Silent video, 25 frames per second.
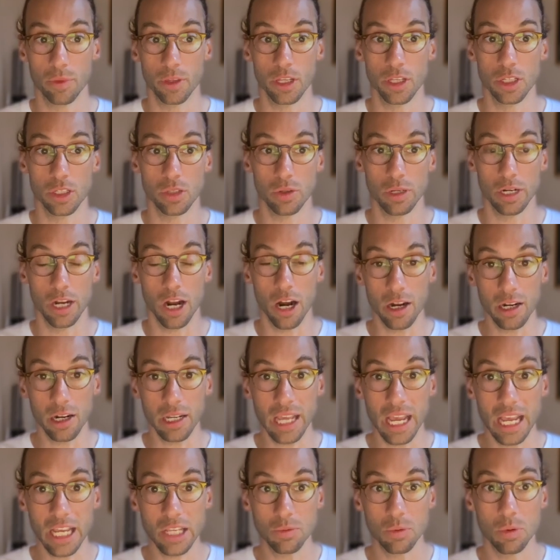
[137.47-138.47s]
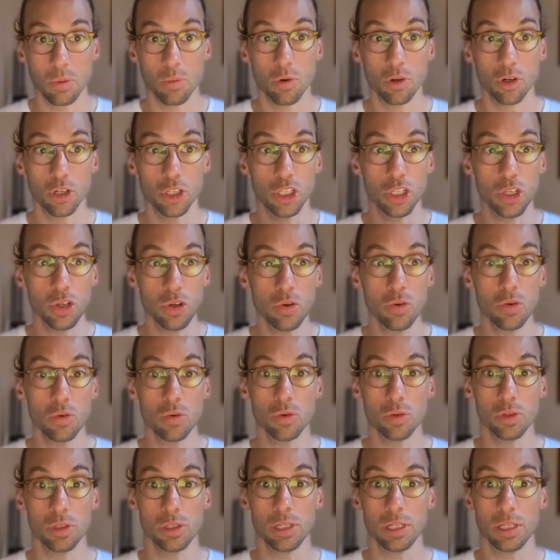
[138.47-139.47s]
So in our case, we want to
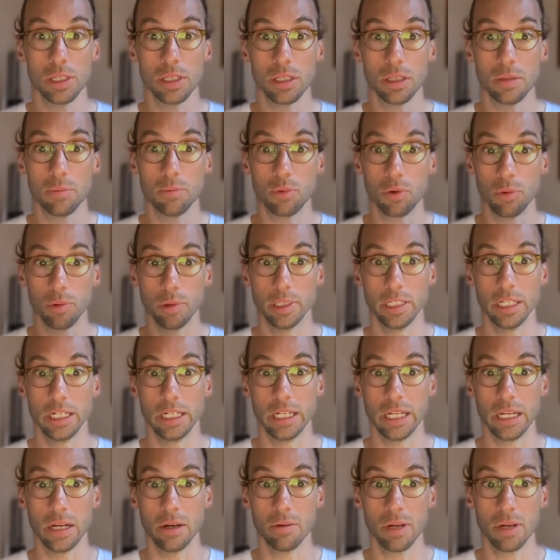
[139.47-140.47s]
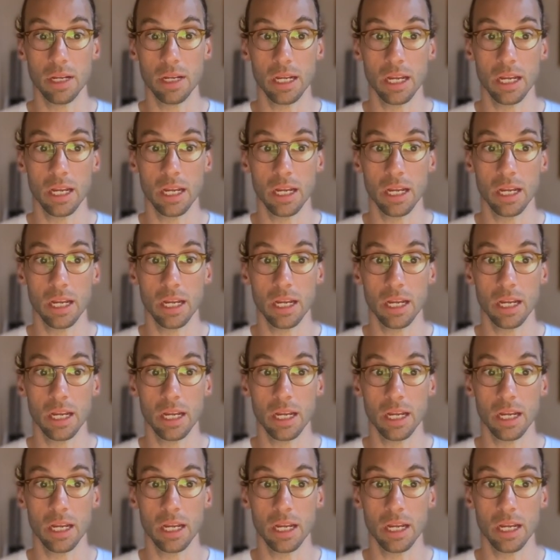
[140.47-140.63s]
use probability theory